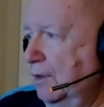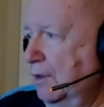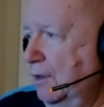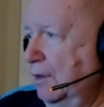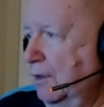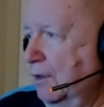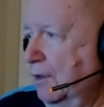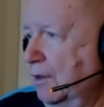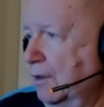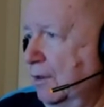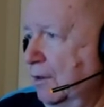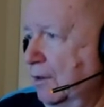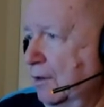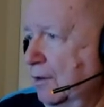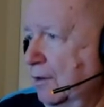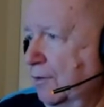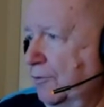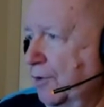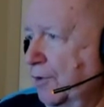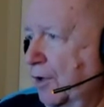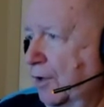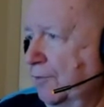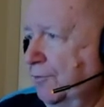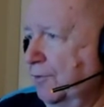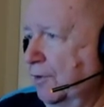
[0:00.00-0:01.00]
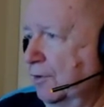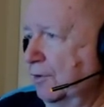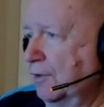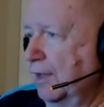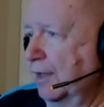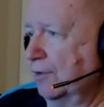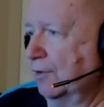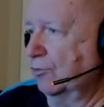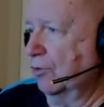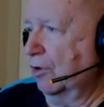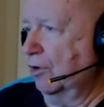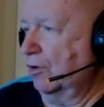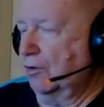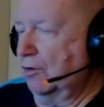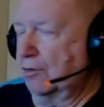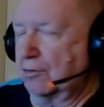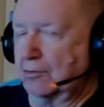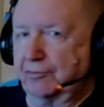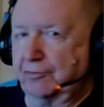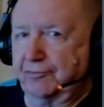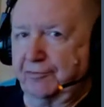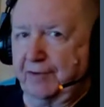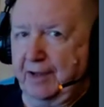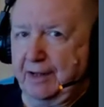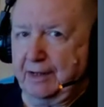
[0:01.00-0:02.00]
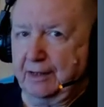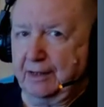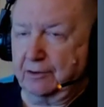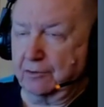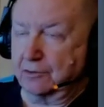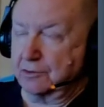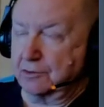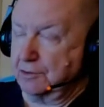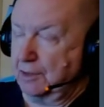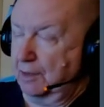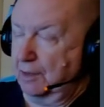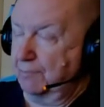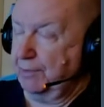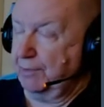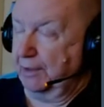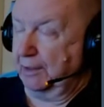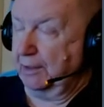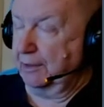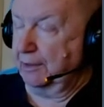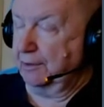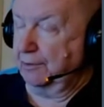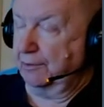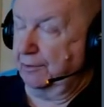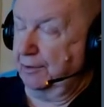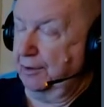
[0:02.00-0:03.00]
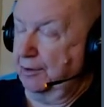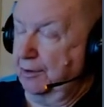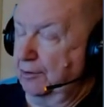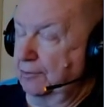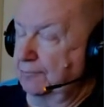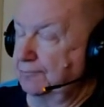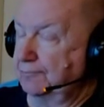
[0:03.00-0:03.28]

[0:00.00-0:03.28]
uh, thought that that's all fake or something, I don't know,